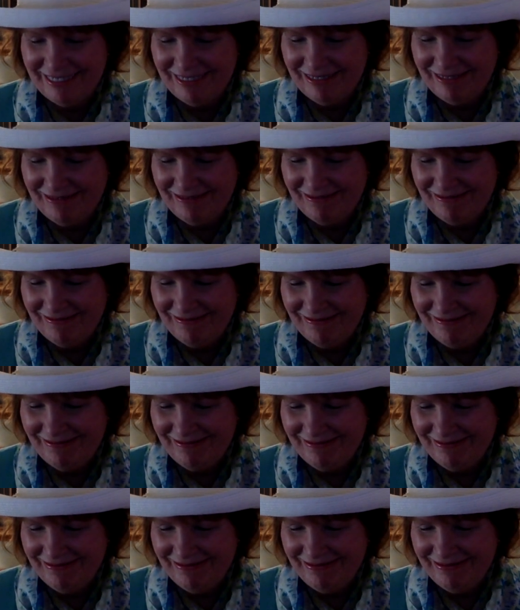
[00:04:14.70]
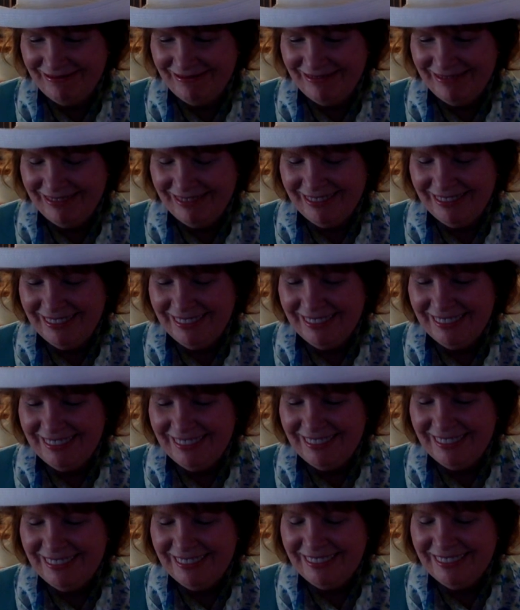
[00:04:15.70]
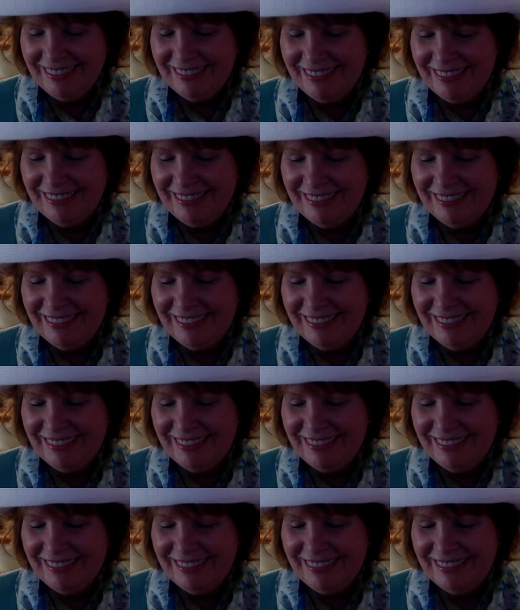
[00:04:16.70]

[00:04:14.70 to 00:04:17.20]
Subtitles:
(silence)